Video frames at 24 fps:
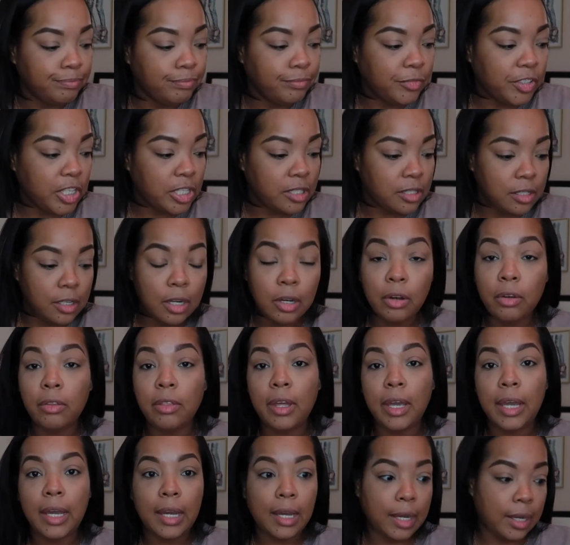just know
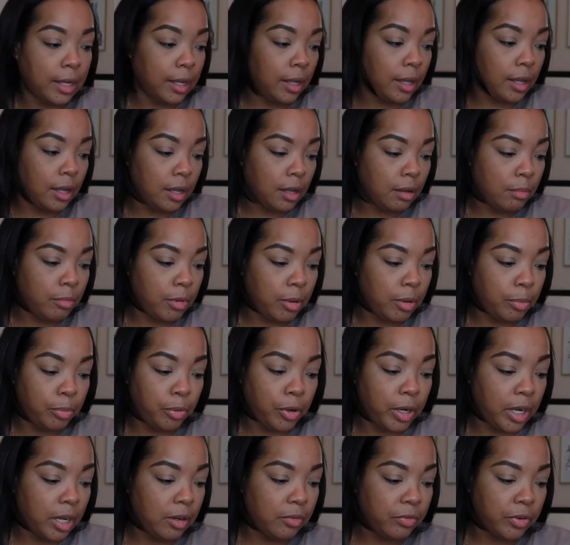that I am
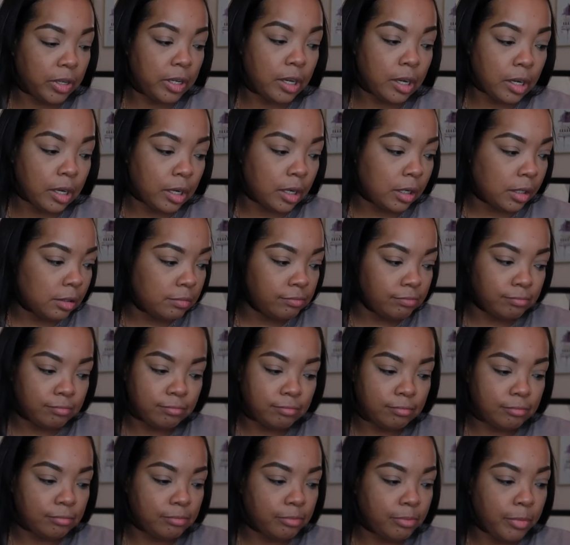praying for y'all,
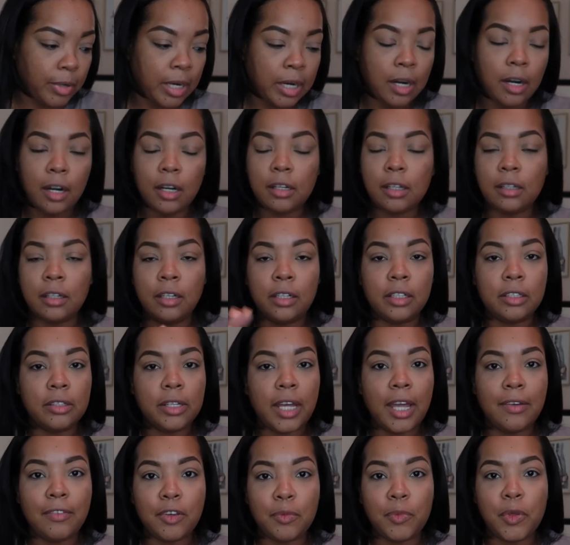our Girl
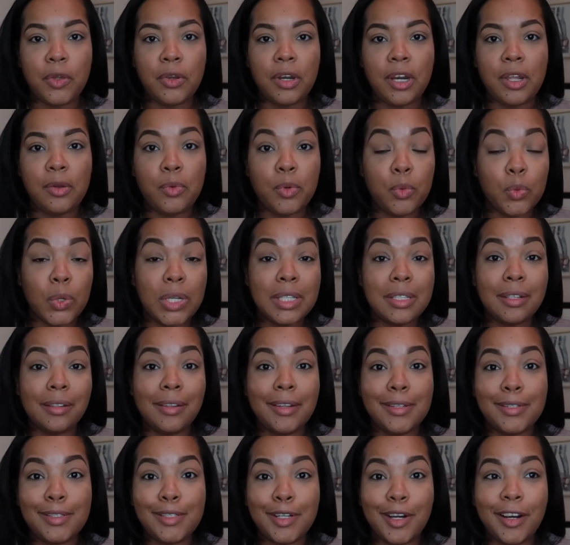K community. We recently
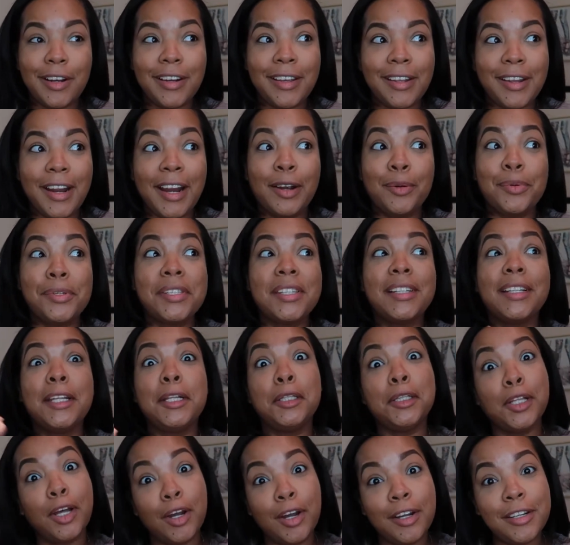
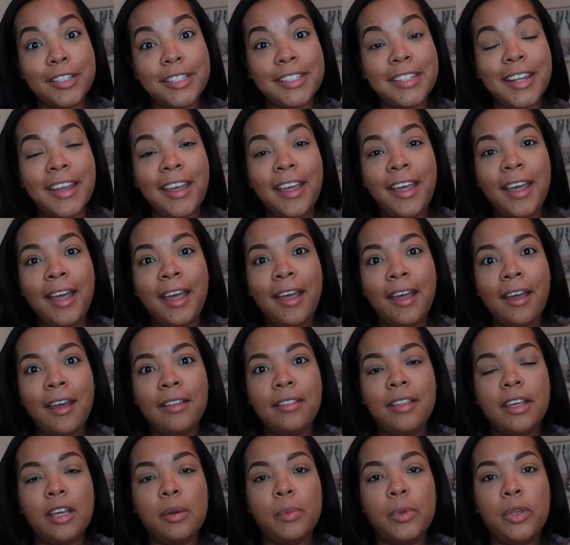launched
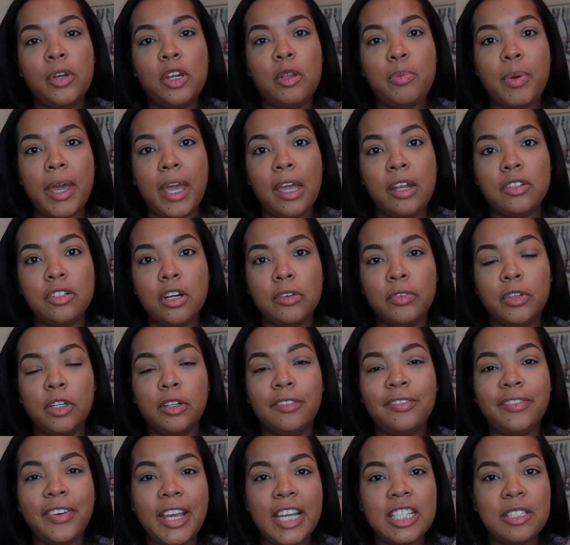the community page over on
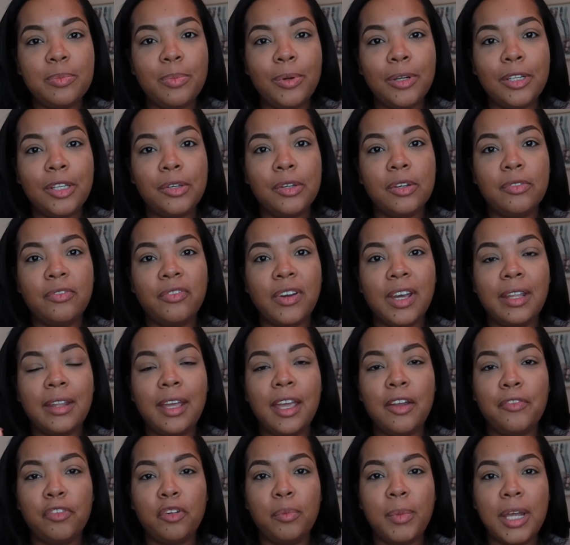Facebook. You can find that
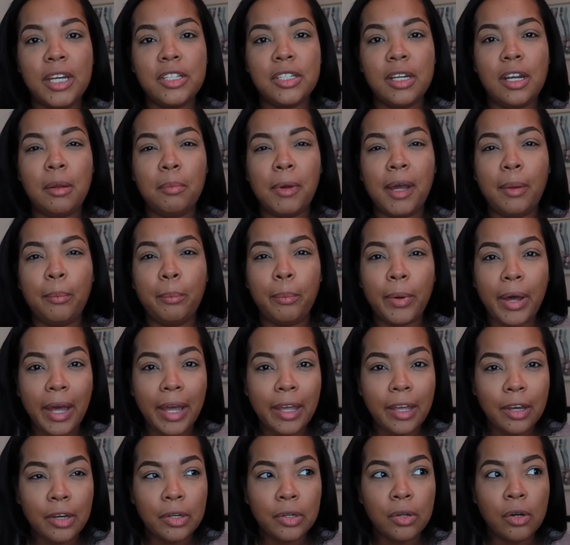information in my
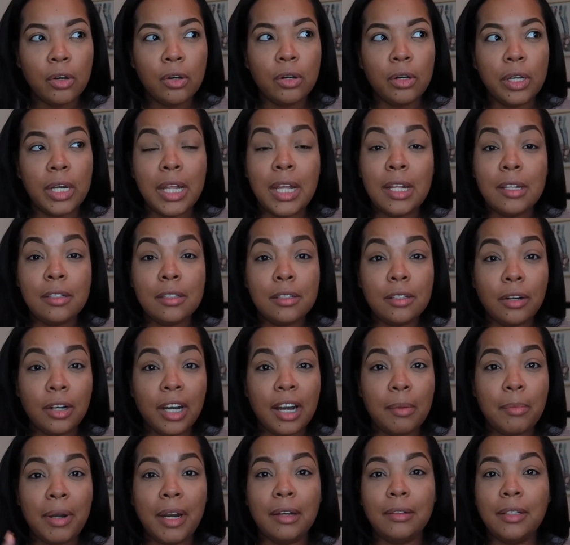bio on Instagram,
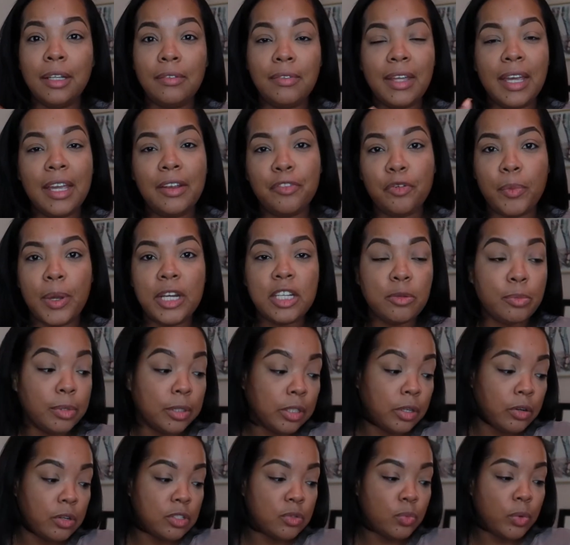and I'll leave that information
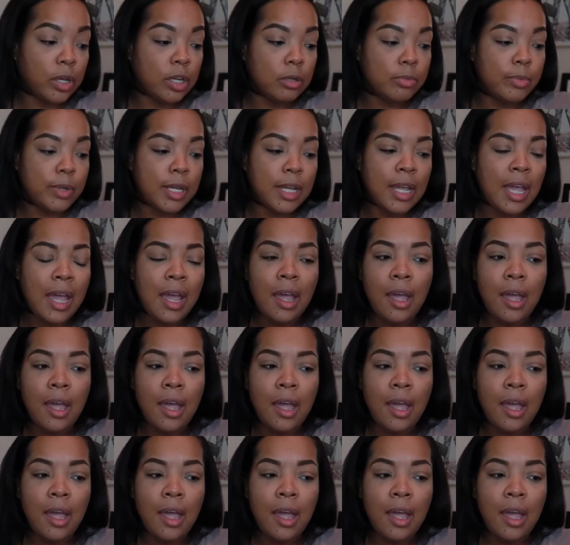below as well. But